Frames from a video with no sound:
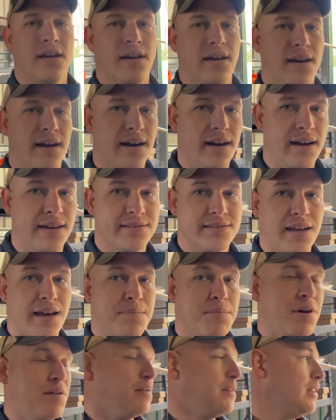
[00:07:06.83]
All right, so I
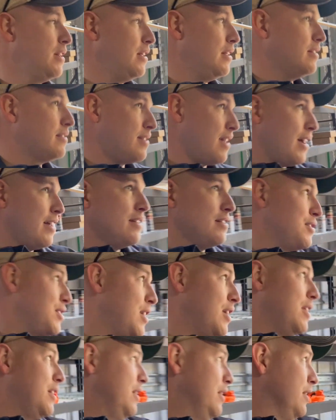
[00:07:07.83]
moved it inside the
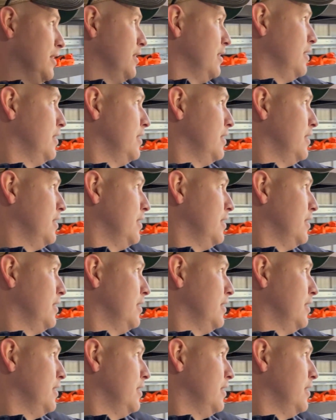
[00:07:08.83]
shed here